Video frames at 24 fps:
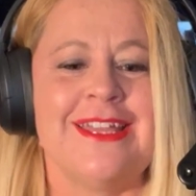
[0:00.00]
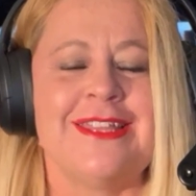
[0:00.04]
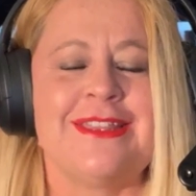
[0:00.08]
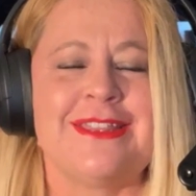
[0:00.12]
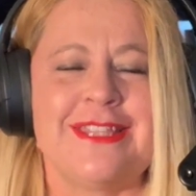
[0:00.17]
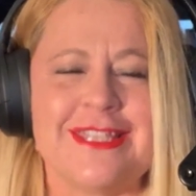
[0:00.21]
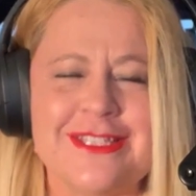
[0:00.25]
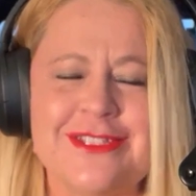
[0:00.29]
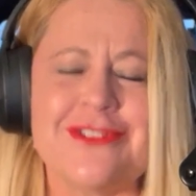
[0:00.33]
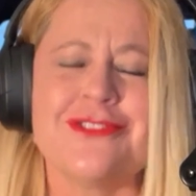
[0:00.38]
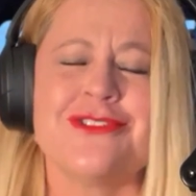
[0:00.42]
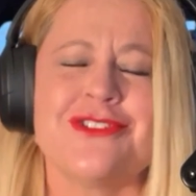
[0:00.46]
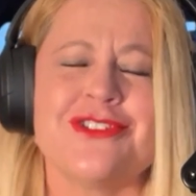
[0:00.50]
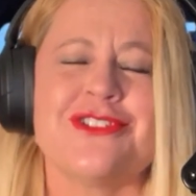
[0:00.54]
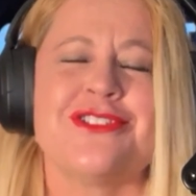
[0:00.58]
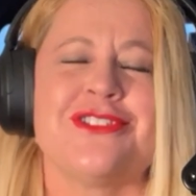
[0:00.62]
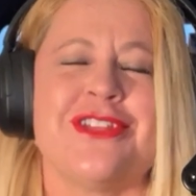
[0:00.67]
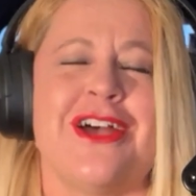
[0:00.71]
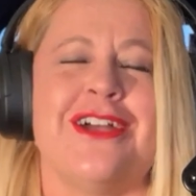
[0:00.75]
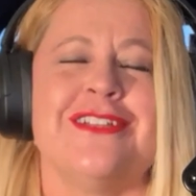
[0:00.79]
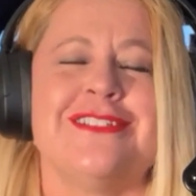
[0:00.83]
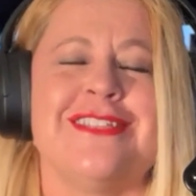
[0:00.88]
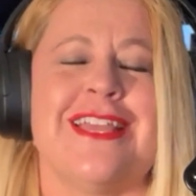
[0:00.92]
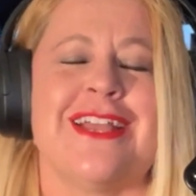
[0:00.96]
These are just
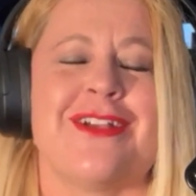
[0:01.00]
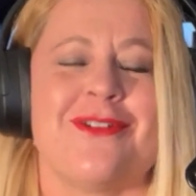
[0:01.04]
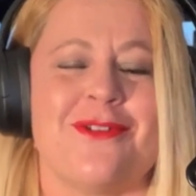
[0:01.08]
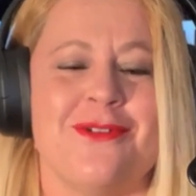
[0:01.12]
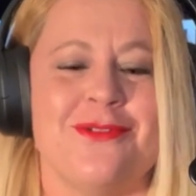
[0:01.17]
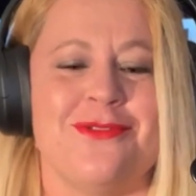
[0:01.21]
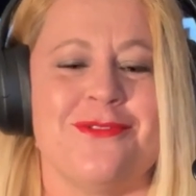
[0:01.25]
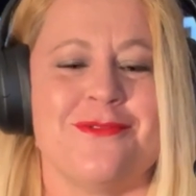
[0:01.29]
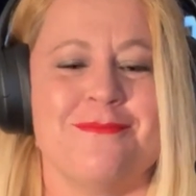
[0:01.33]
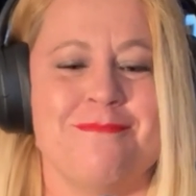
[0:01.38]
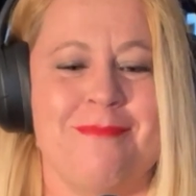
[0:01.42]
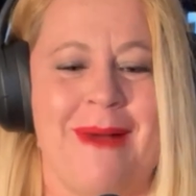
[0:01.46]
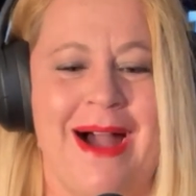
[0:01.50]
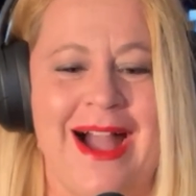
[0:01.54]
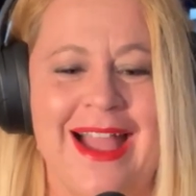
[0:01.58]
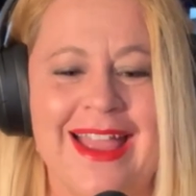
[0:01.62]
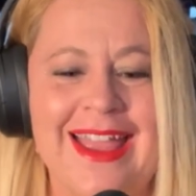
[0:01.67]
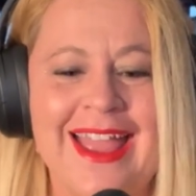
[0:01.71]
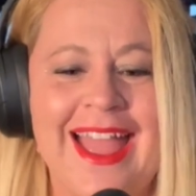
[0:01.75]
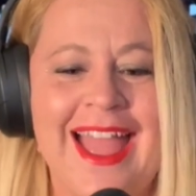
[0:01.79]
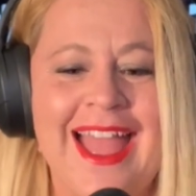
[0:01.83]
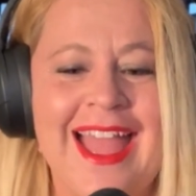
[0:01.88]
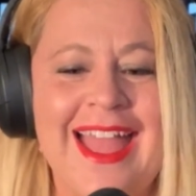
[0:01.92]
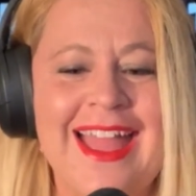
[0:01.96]
thoughts that go through my
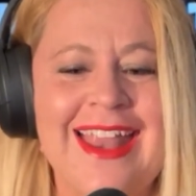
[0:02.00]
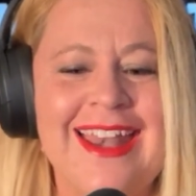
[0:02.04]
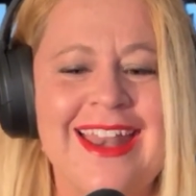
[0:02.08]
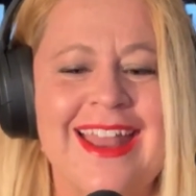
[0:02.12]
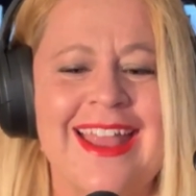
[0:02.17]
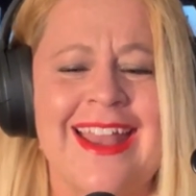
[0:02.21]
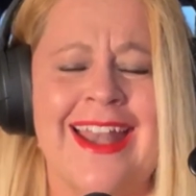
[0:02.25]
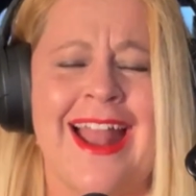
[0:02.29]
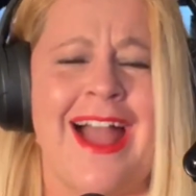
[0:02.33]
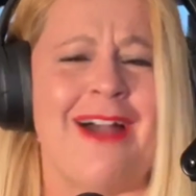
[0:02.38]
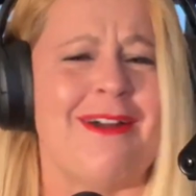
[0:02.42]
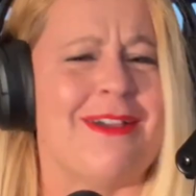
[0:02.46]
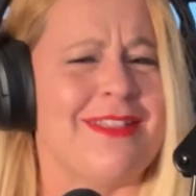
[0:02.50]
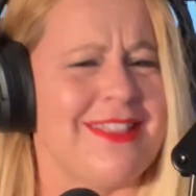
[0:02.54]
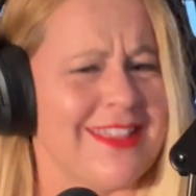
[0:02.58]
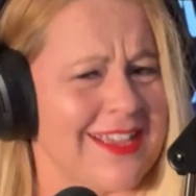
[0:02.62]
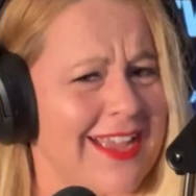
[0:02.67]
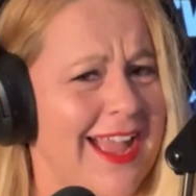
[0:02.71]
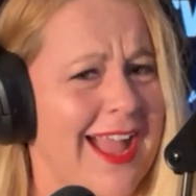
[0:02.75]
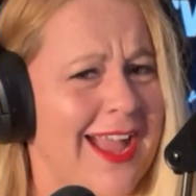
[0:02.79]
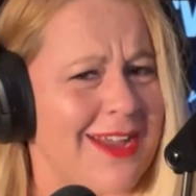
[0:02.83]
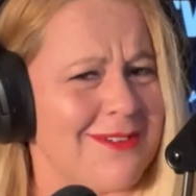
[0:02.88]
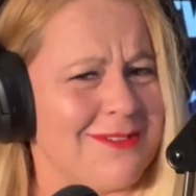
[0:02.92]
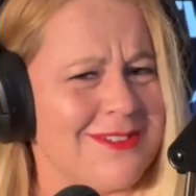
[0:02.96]
head and how I think
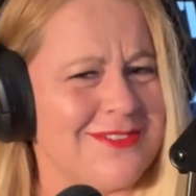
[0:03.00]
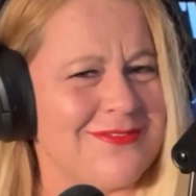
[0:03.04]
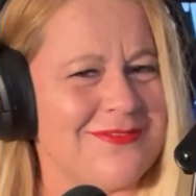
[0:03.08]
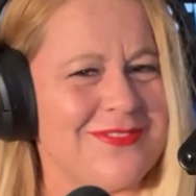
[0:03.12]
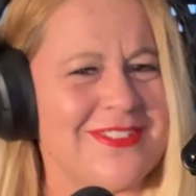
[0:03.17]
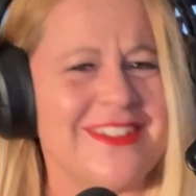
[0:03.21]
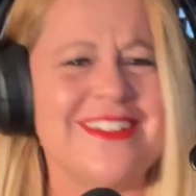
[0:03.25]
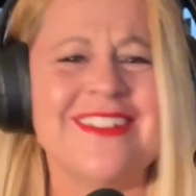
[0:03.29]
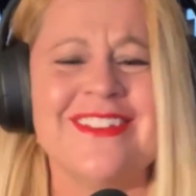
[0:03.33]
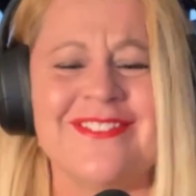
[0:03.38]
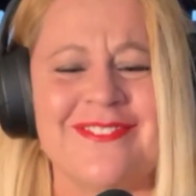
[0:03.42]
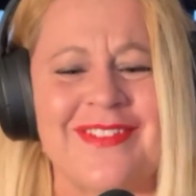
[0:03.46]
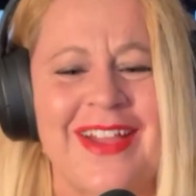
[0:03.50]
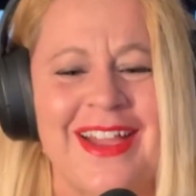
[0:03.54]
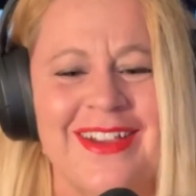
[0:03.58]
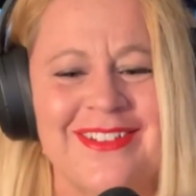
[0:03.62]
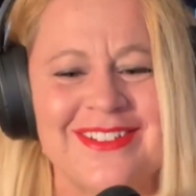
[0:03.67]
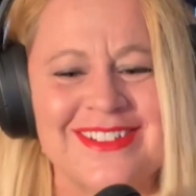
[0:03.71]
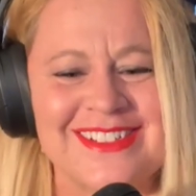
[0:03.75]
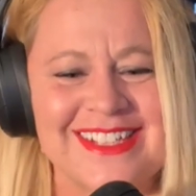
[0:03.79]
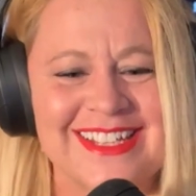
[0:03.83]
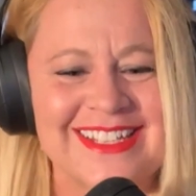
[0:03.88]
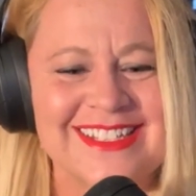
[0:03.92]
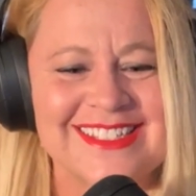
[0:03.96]
I would feel if I
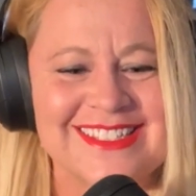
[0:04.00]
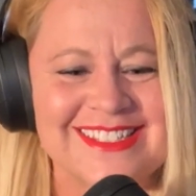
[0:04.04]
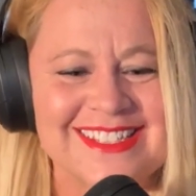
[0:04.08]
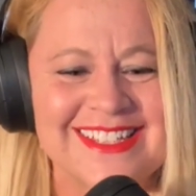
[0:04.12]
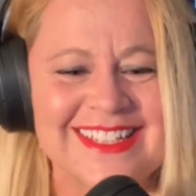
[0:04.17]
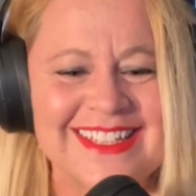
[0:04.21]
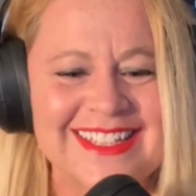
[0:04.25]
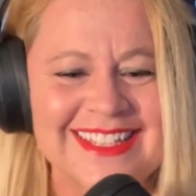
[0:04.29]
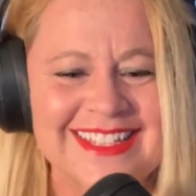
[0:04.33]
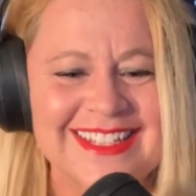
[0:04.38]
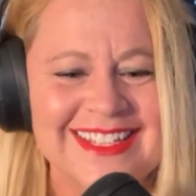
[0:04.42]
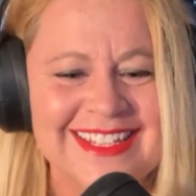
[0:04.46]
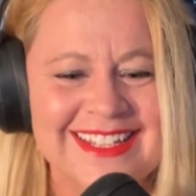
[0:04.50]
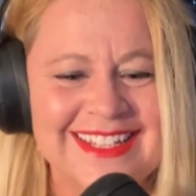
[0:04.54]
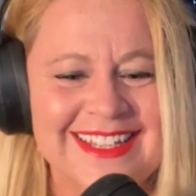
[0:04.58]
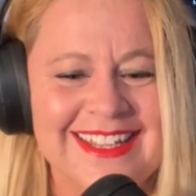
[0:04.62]
were dancing it.